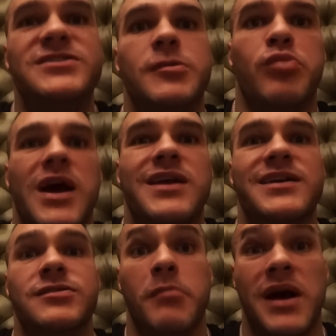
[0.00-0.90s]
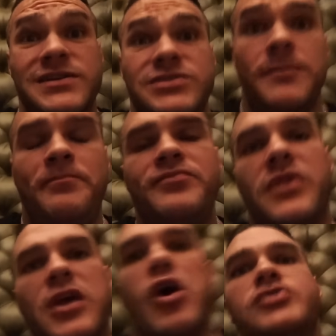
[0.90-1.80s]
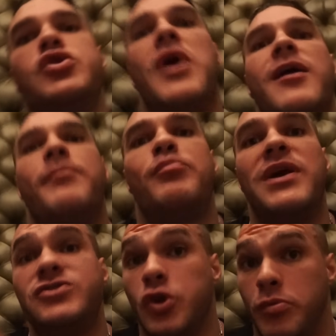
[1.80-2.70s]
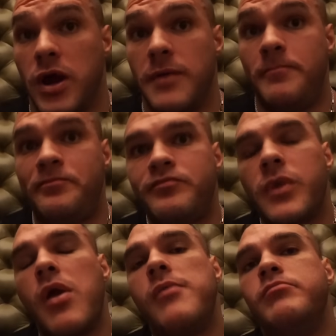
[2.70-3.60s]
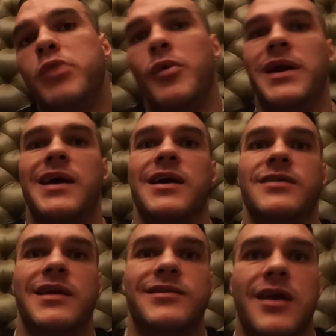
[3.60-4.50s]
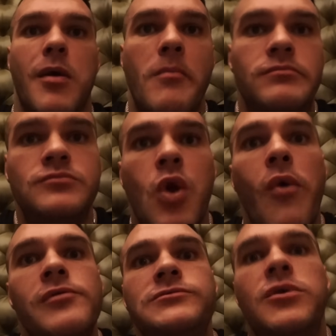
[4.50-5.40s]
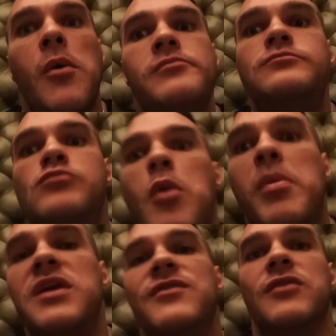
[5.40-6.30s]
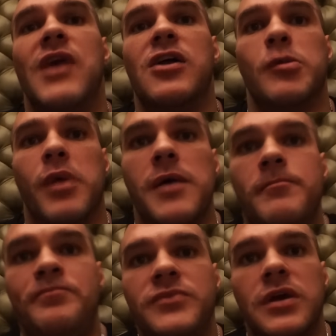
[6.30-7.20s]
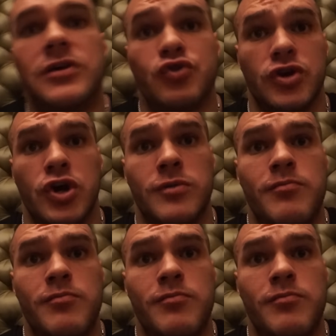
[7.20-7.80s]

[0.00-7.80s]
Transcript: Bread is a must. They also have pretzel bread, but we're not getting that today. But even the regular bread, it's really good.